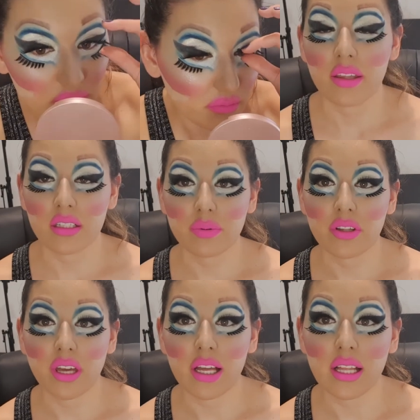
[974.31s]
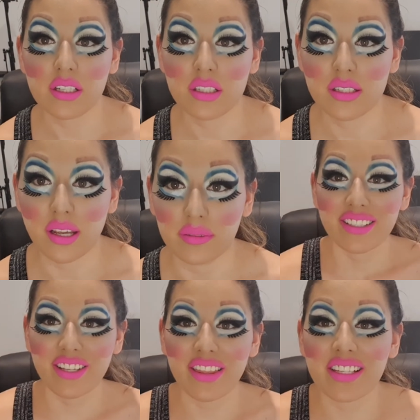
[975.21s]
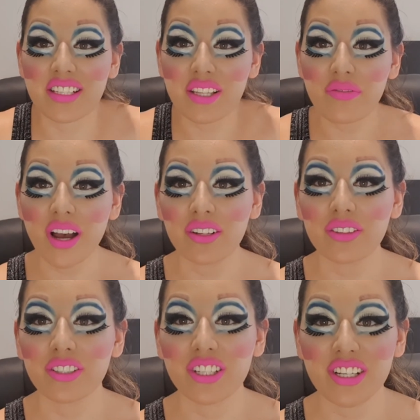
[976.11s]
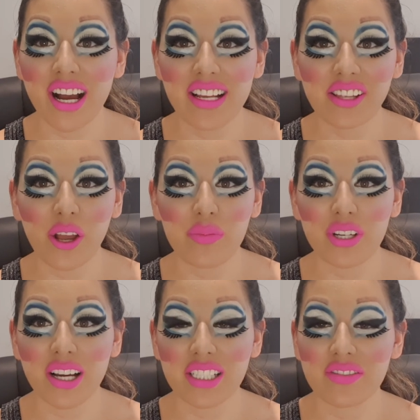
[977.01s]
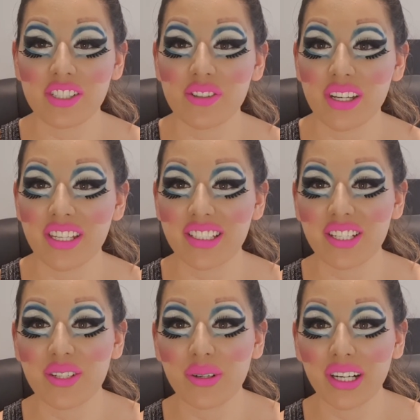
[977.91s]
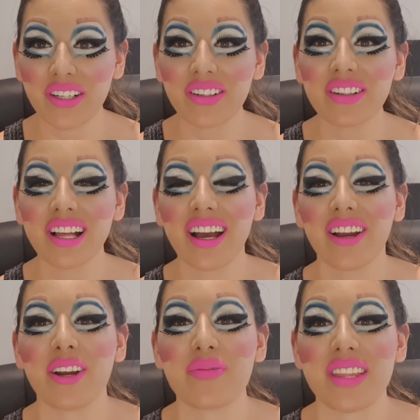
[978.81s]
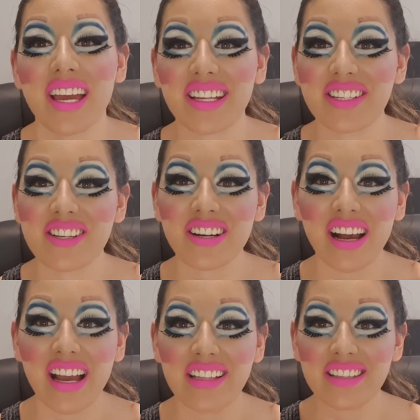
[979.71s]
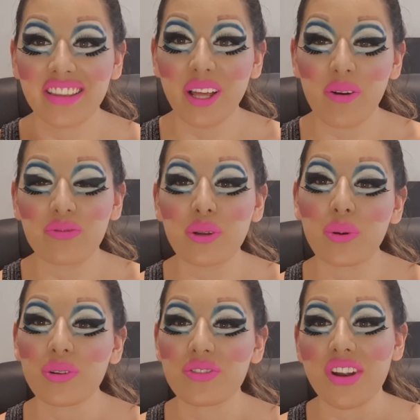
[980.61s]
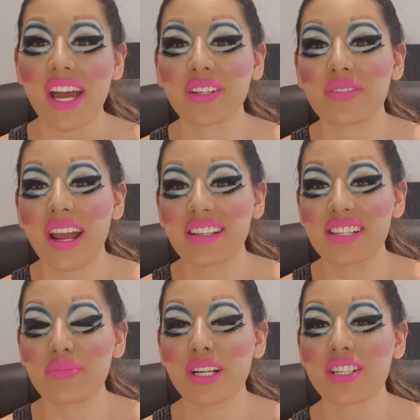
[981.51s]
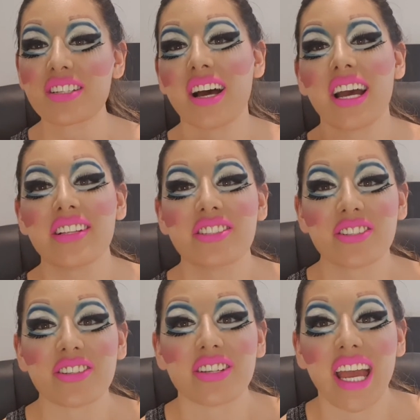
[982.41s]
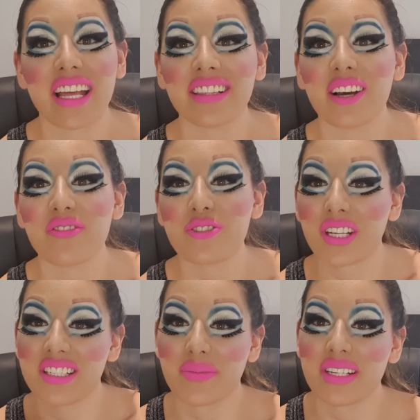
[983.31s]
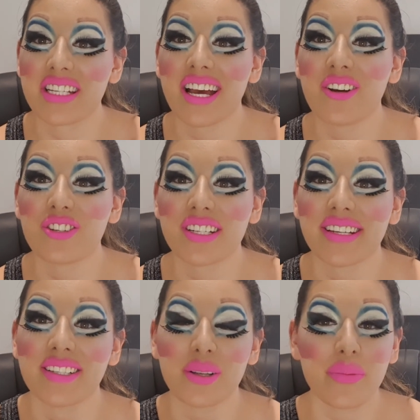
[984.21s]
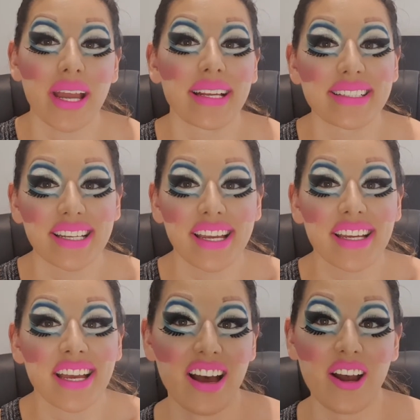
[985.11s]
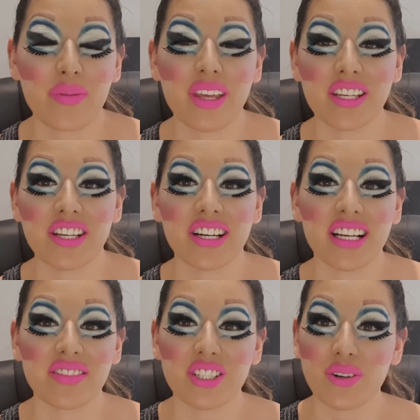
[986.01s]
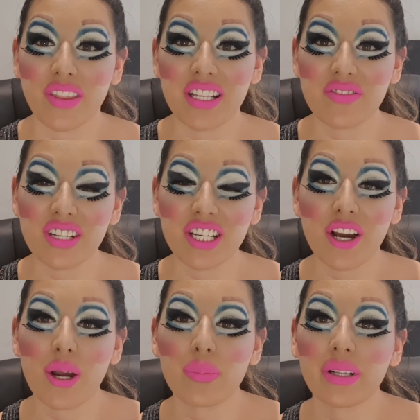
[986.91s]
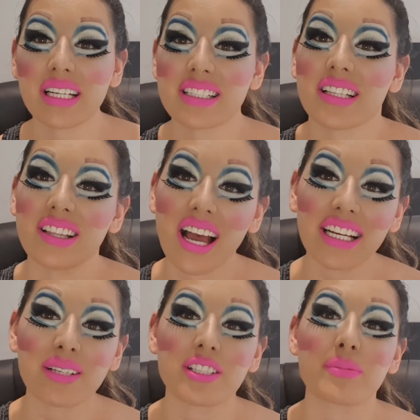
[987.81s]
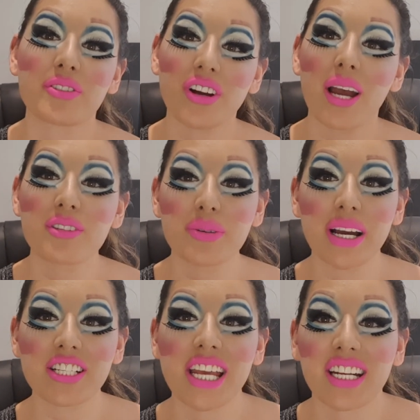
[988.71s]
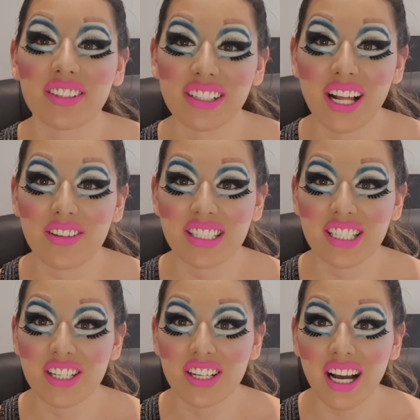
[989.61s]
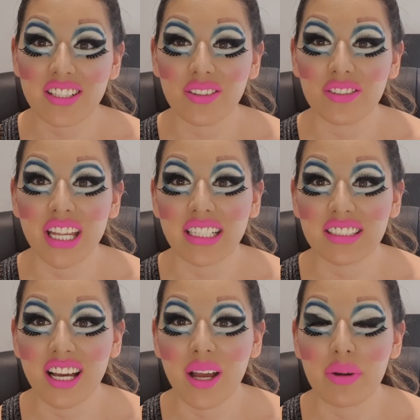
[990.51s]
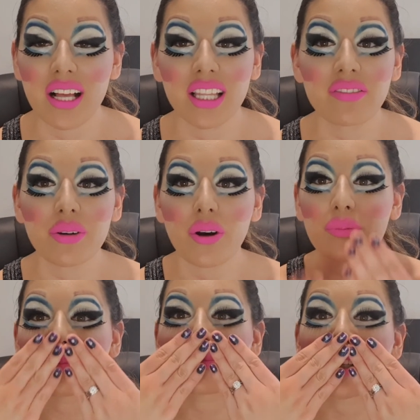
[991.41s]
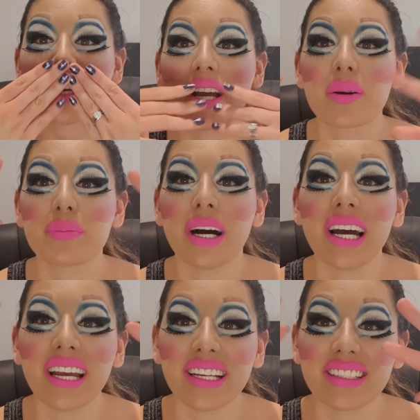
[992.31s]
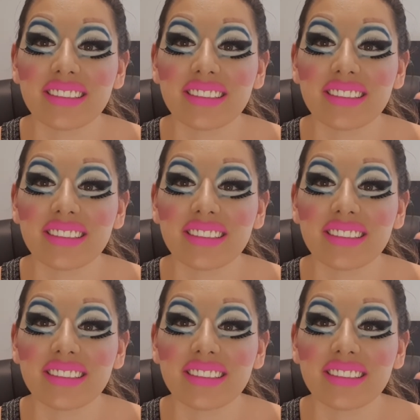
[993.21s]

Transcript: That's both eyelashes done. So this is the final look, you guys. I hope you guys have enjoyed this tutorial. I hope that you guys love RuPaul's Drag Race as much as I do, and love Trixie Mattel. She is amazing. I hope that you guys have enjoyed this video. Please like and subscribe to my channel, and I'll see you guys all next time. I love you all. Bye.